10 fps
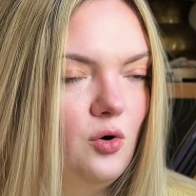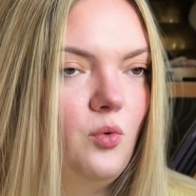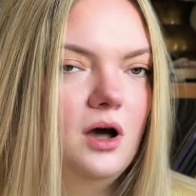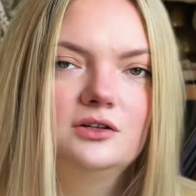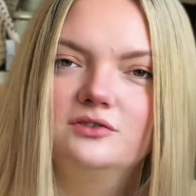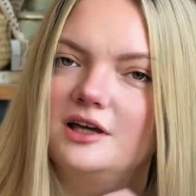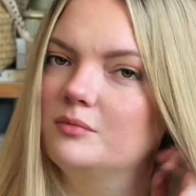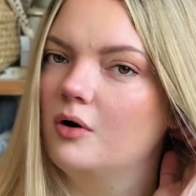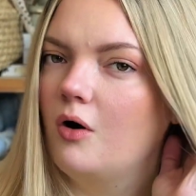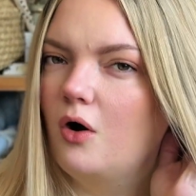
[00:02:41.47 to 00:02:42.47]
One of
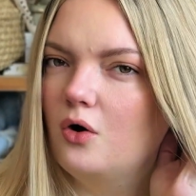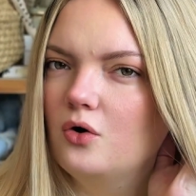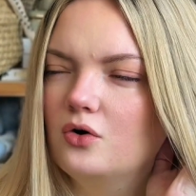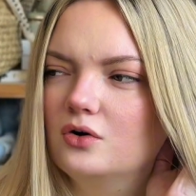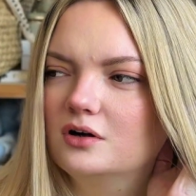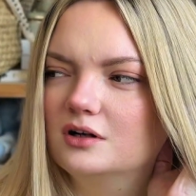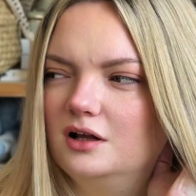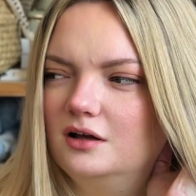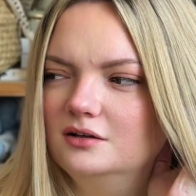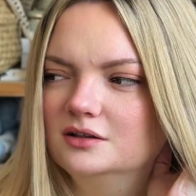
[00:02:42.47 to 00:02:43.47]
them
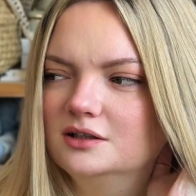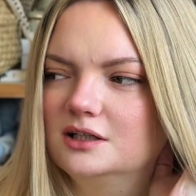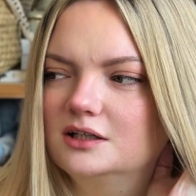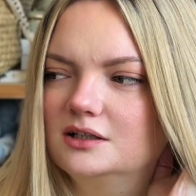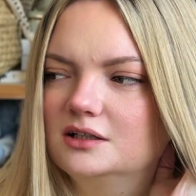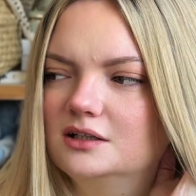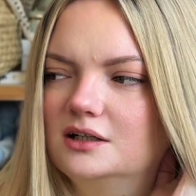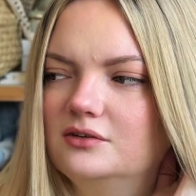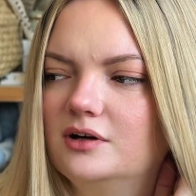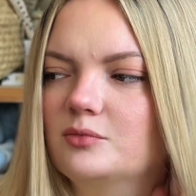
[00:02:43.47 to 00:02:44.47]
ochre,
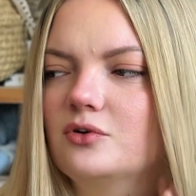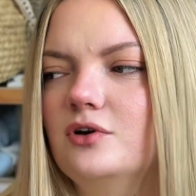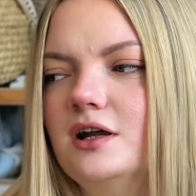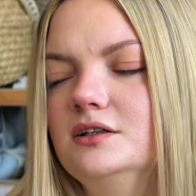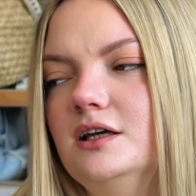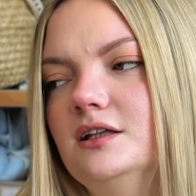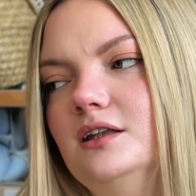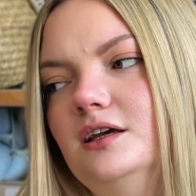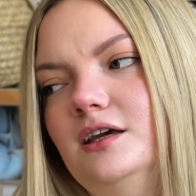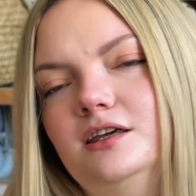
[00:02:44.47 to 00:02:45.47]
if I'm correct, and
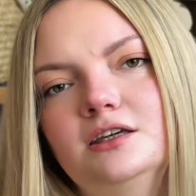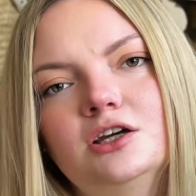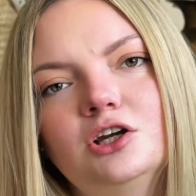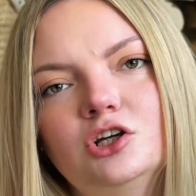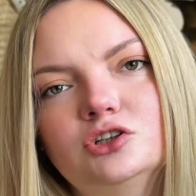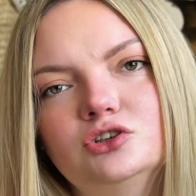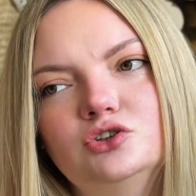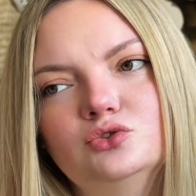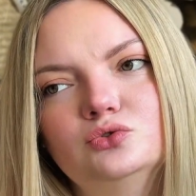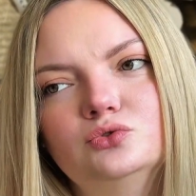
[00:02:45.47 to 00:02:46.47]
they
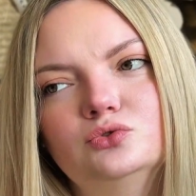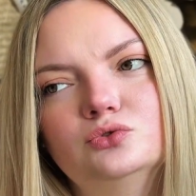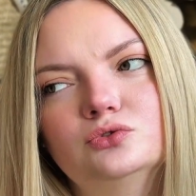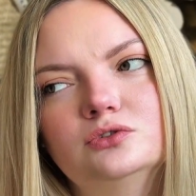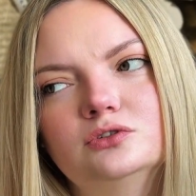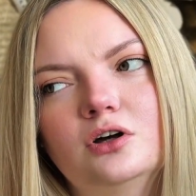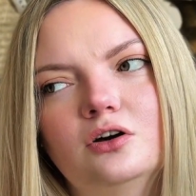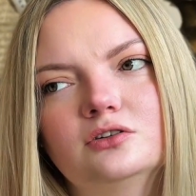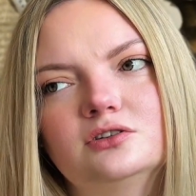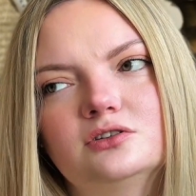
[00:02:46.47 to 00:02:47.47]
do
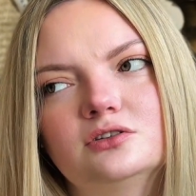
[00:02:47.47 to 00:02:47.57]
not